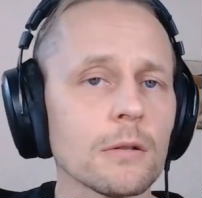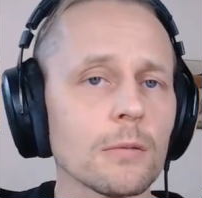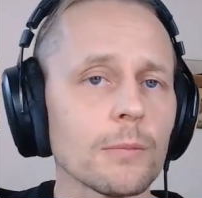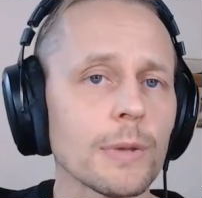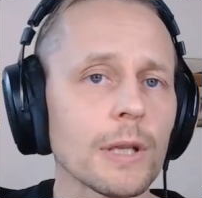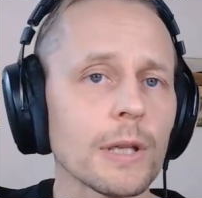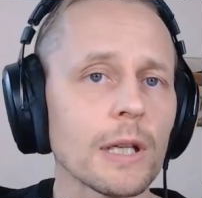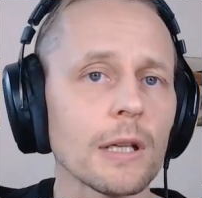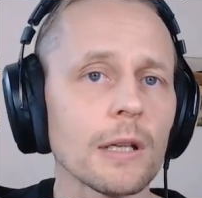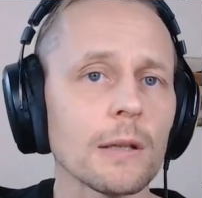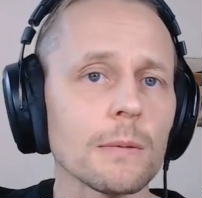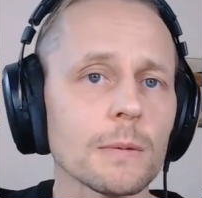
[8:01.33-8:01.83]

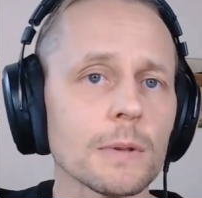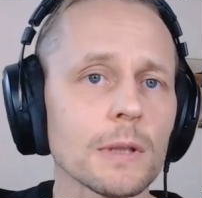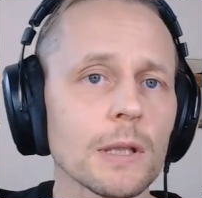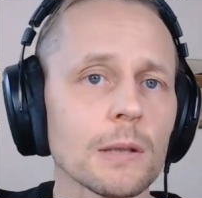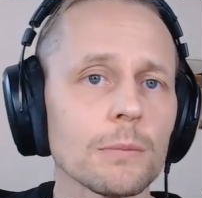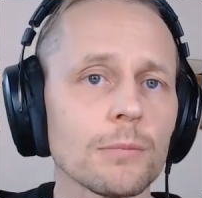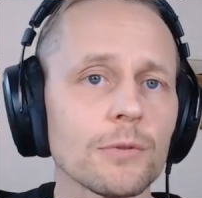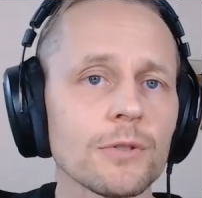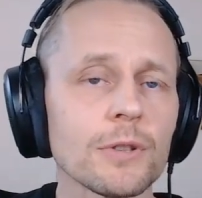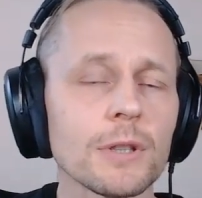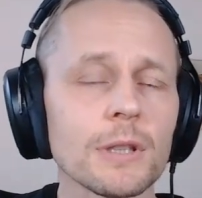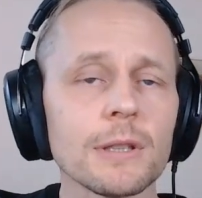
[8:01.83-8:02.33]
Miriam
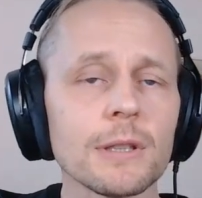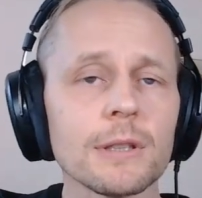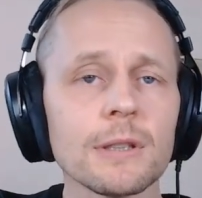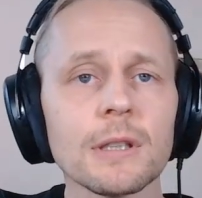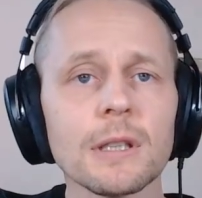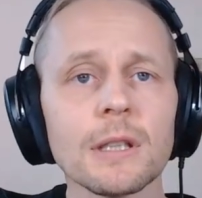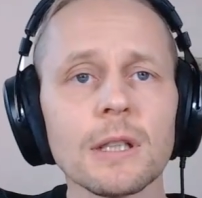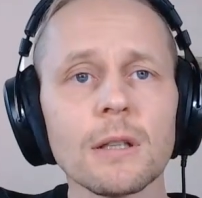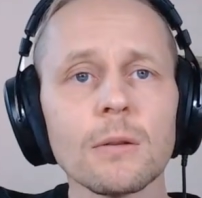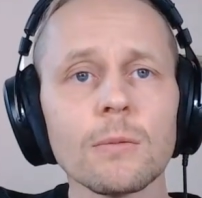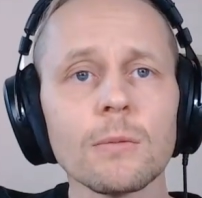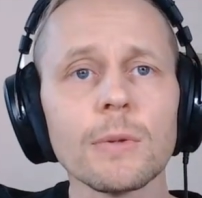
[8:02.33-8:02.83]

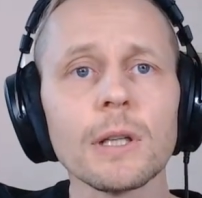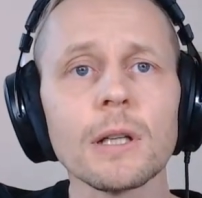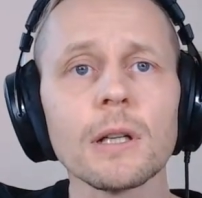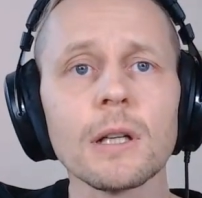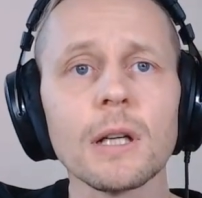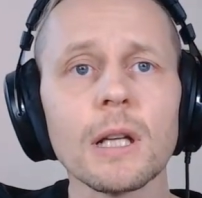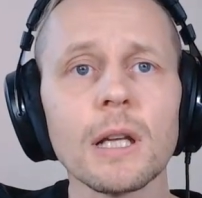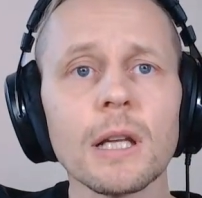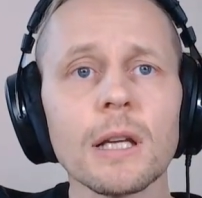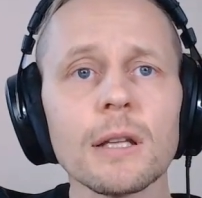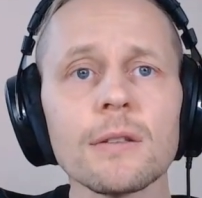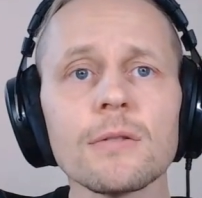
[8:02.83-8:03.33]
Caprita, and we are
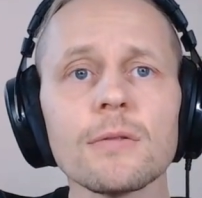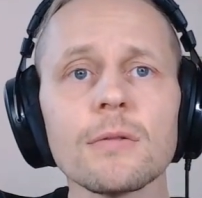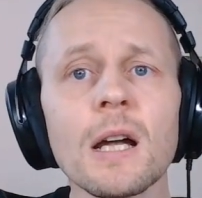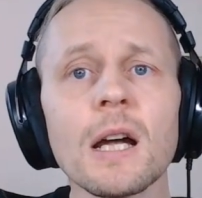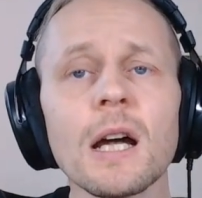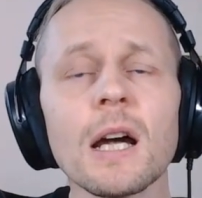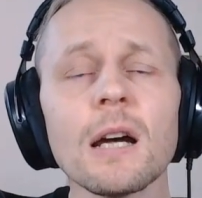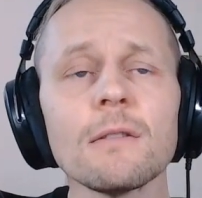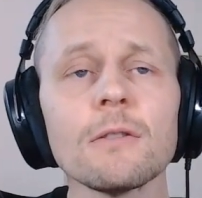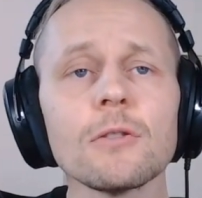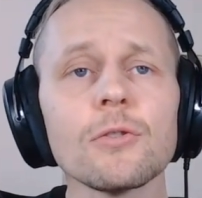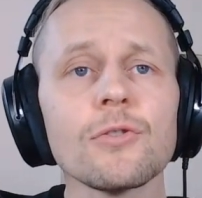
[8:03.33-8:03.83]
glad to
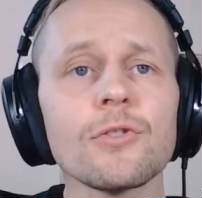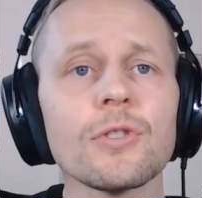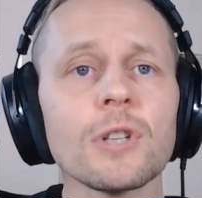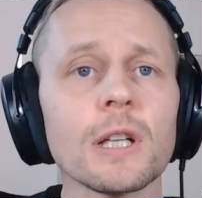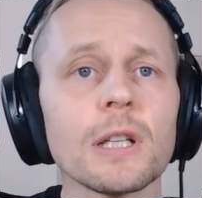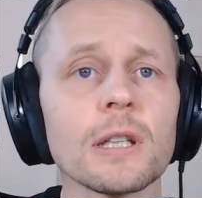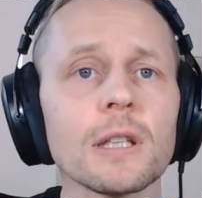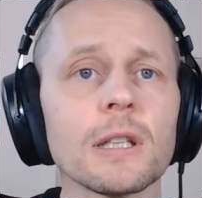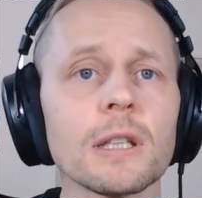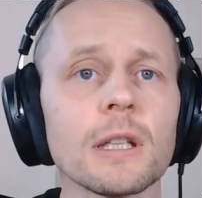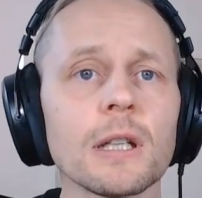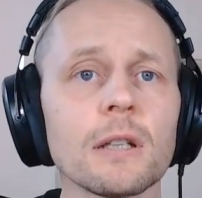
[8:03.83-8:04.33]
have a
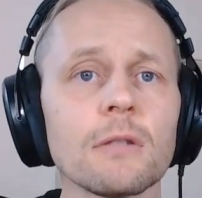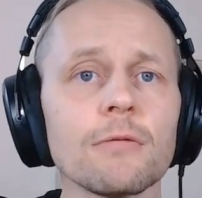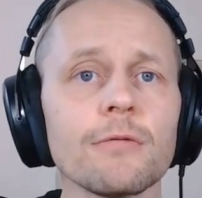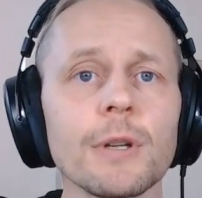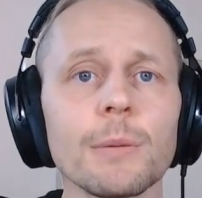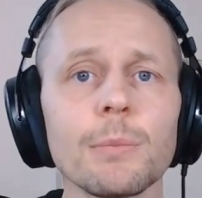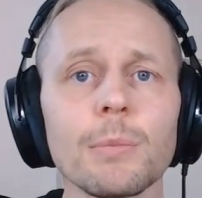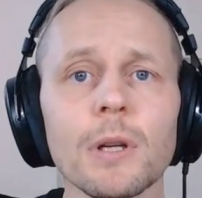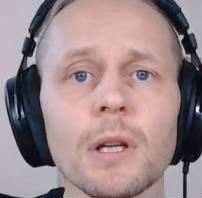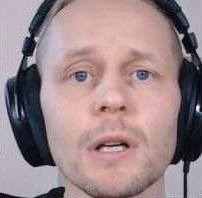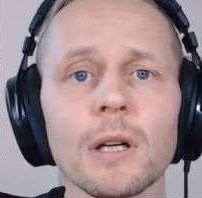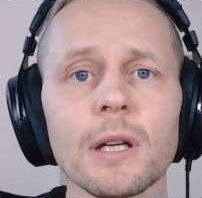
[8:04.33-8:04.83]
chat and
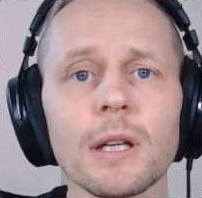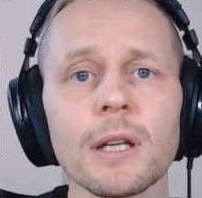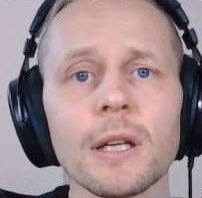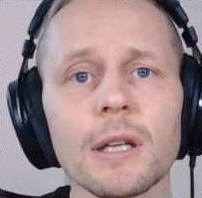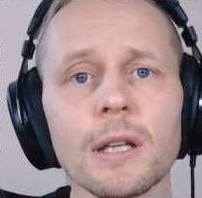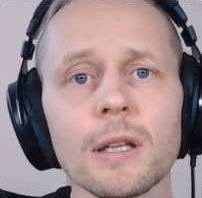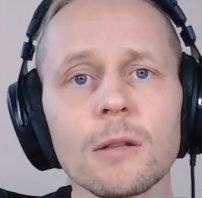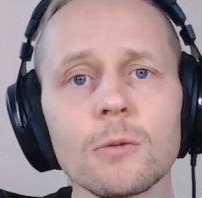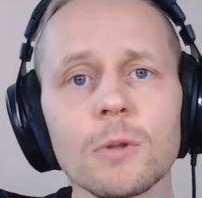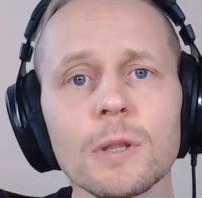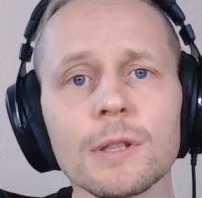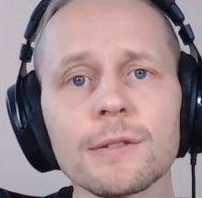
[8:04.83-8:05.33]
reply
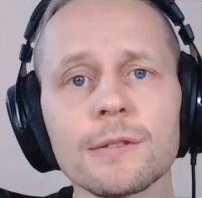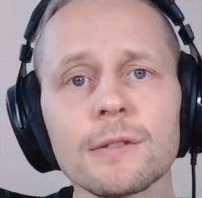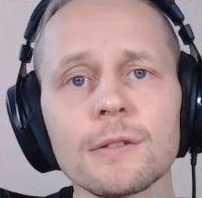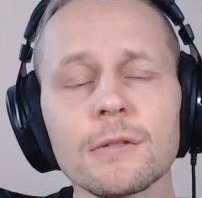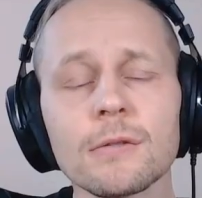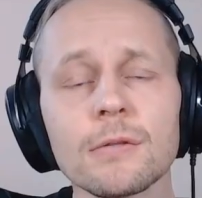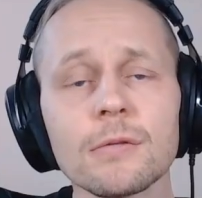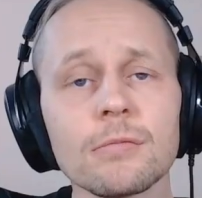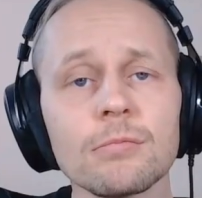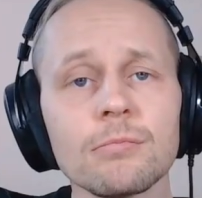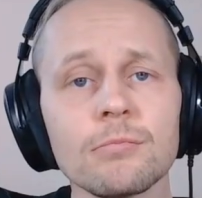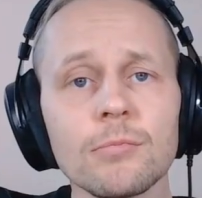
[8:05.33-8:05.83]
any
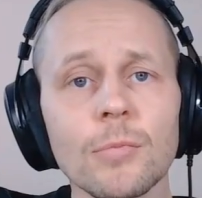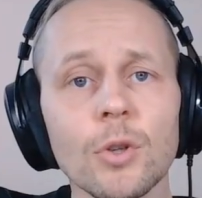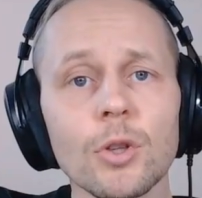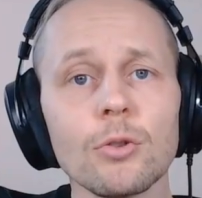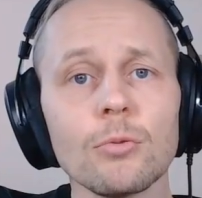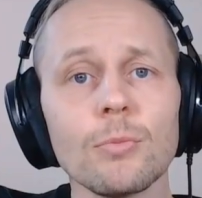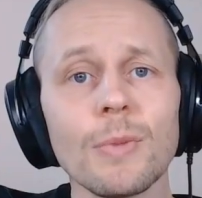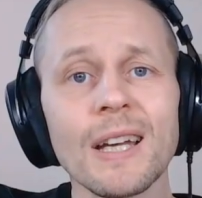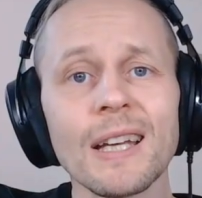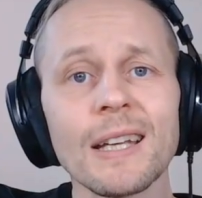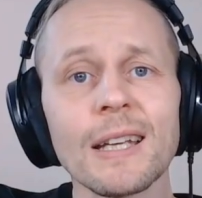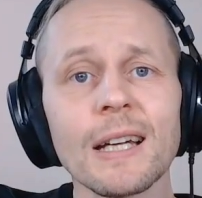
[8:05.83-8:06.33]
questions you
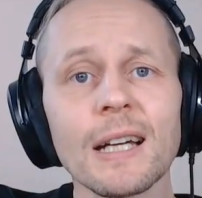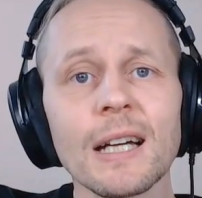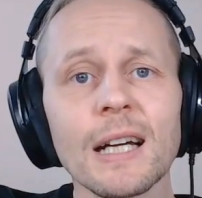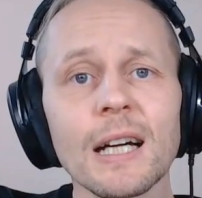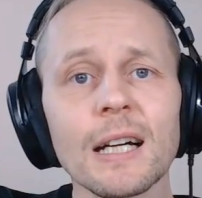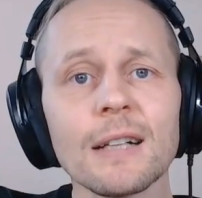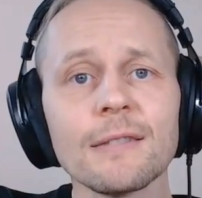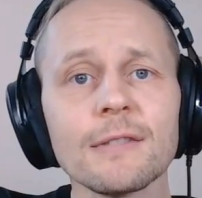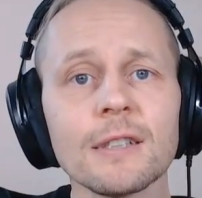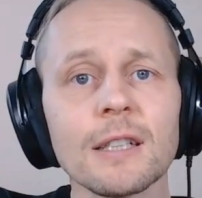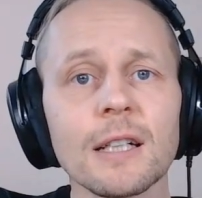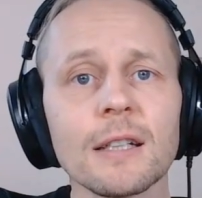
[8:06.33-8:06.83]
may
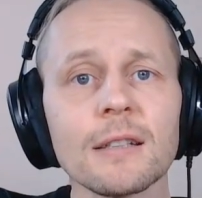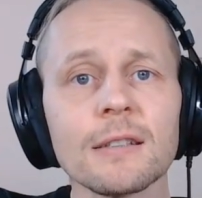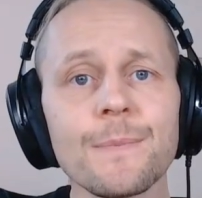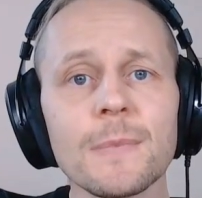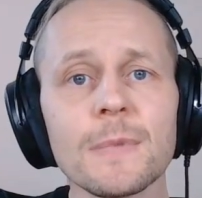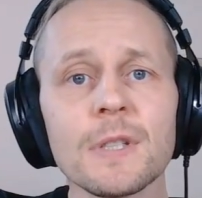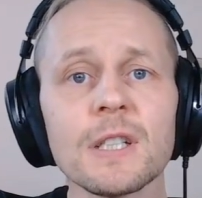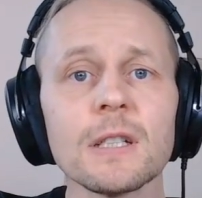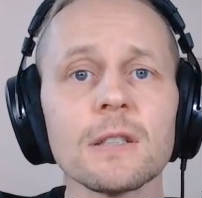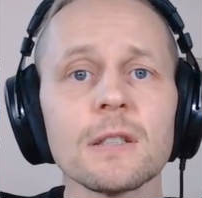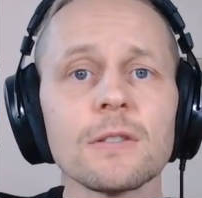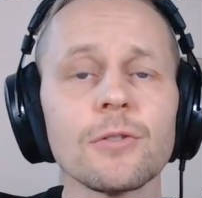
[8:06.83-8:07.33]
have and
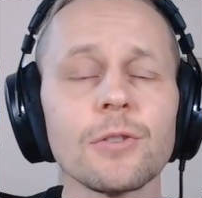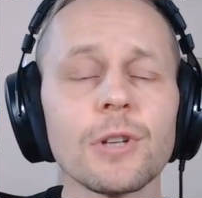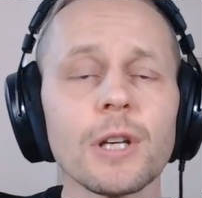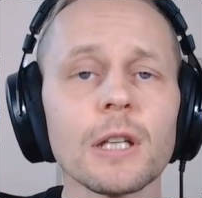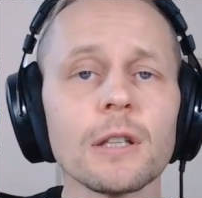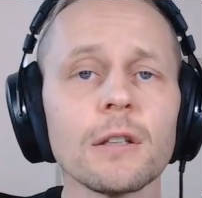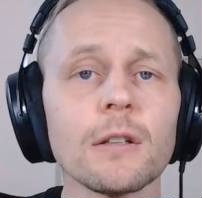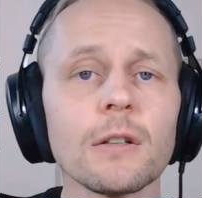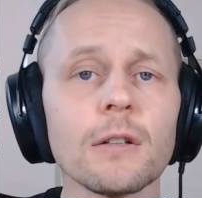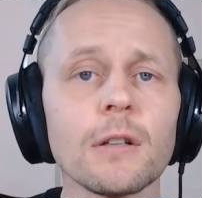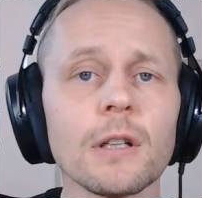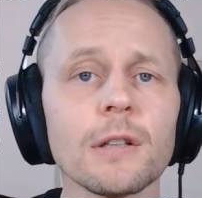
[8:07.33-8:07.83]
see
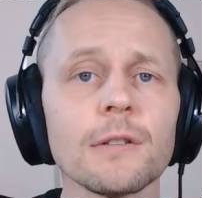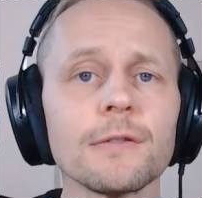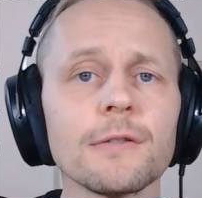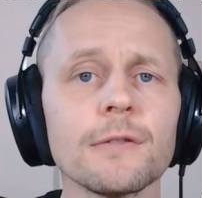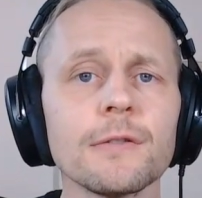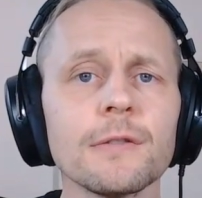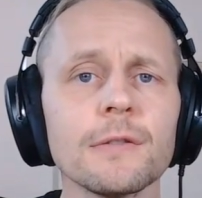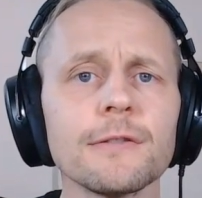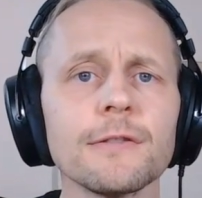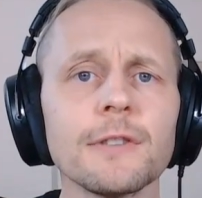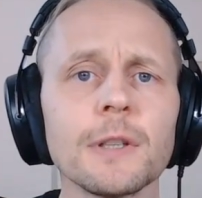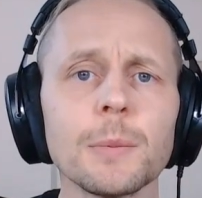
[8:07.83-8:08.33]
together
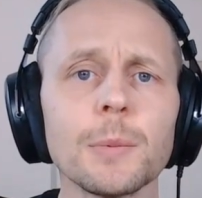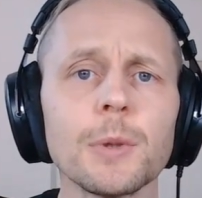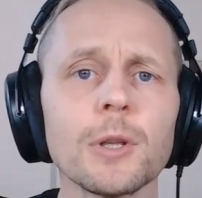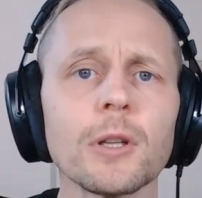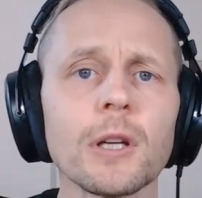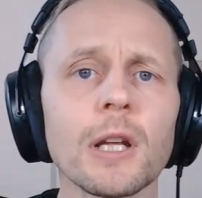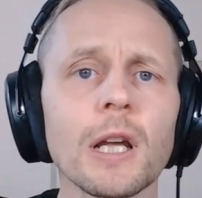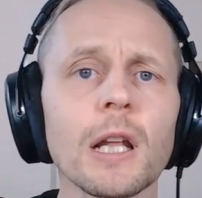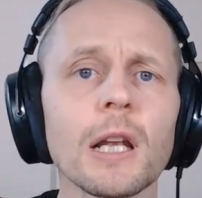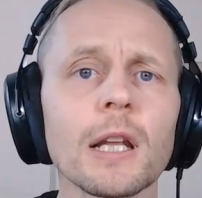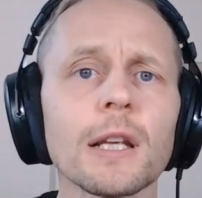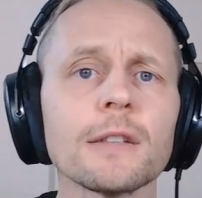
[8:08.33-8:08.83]
if Fibion
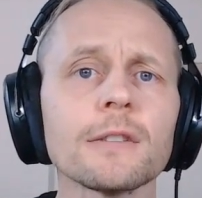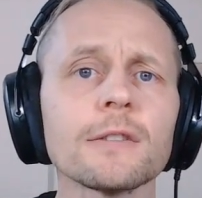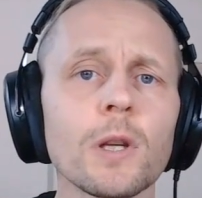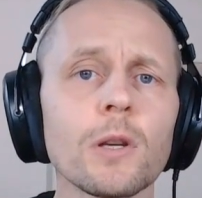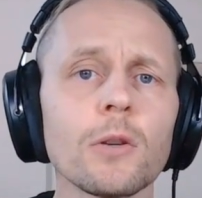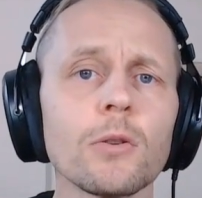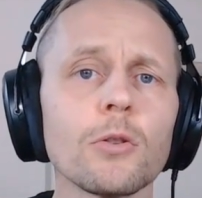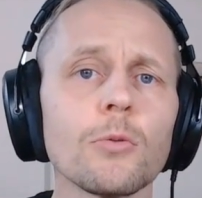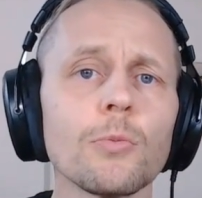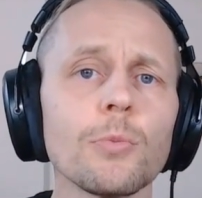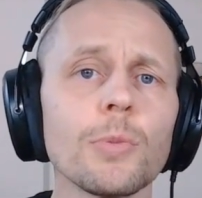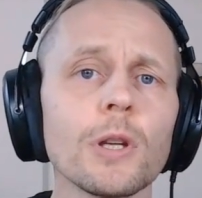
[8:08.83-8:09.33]
Helix
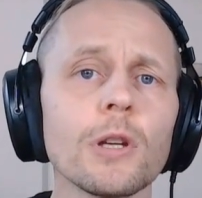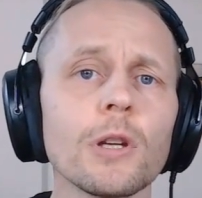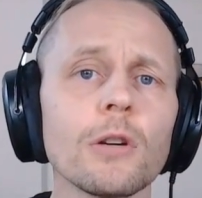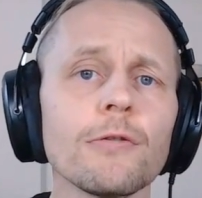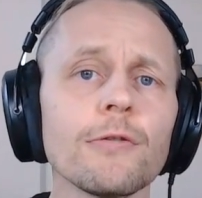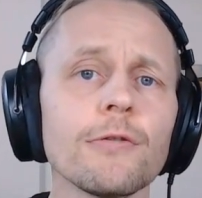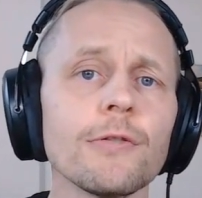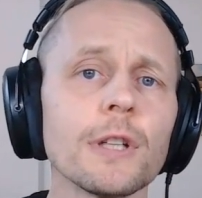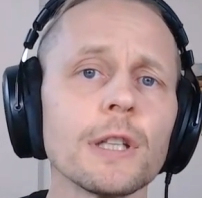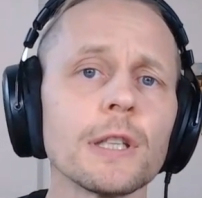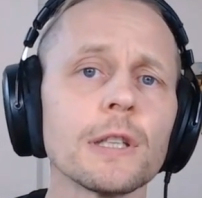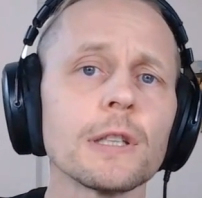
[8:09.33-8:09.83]
could be a
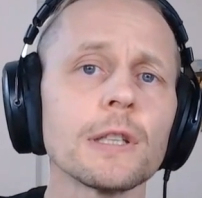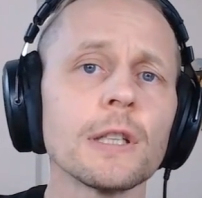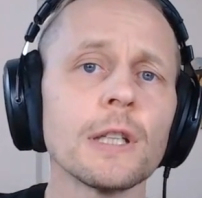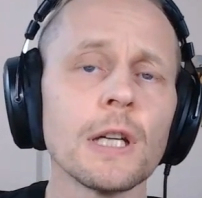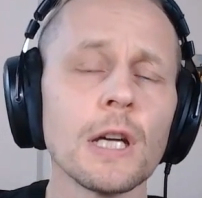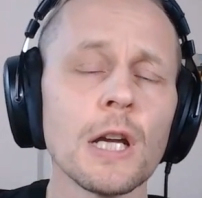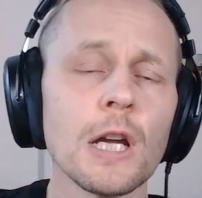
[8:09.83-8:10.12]
fit